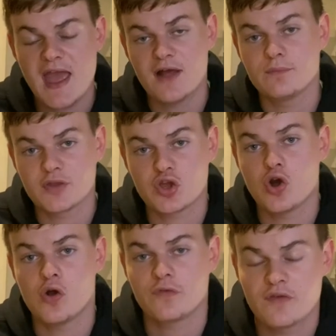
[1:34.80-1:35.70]
helped the
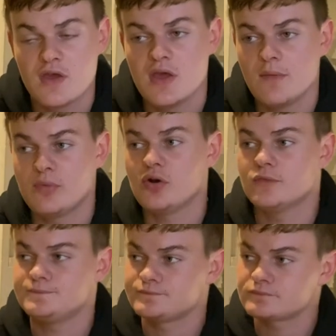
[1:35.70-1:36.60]
cause, but
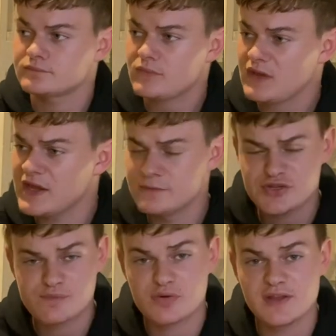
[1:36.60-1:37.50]
it was
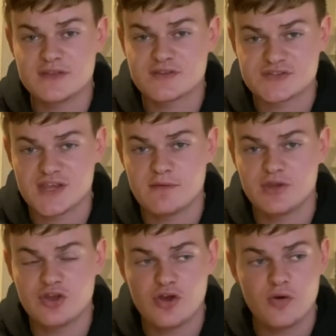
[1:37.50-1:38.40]
just brilliant to see. We
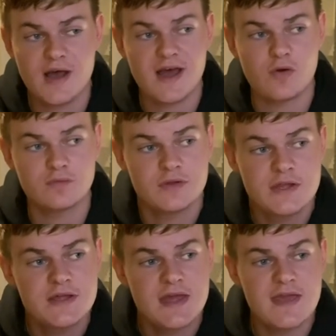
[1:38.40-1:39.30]
know how
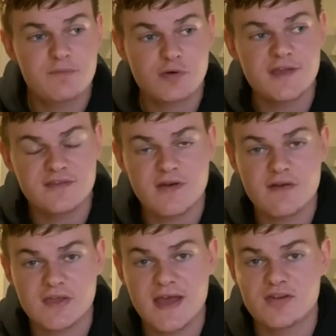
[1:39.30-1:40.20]
impressive our
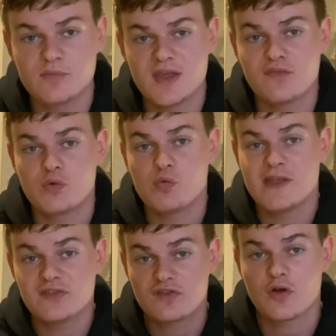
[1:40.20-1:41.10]
academy is. We
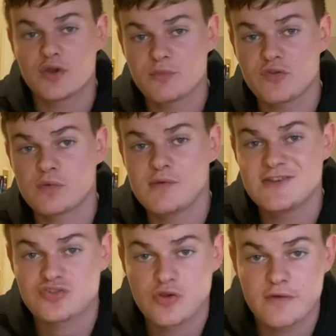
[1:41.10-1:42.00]
win tournaments, we win
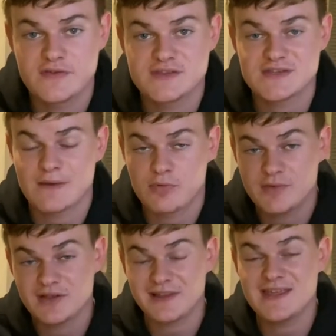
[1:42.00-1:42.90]
trophies, and we win
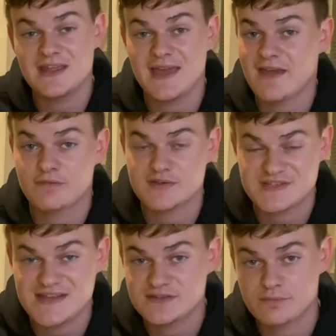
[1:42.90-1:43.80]
the league every
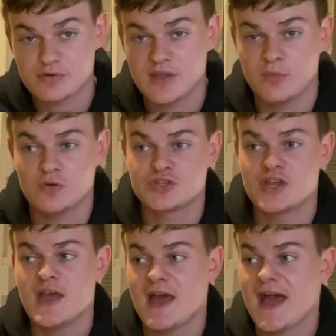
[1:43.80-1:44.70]
season pretty much.
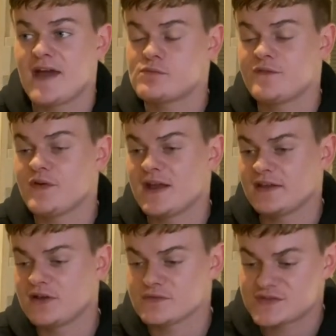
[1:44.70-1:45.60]
And we finally
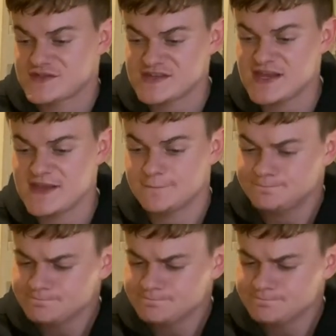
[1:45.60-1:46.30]
got to see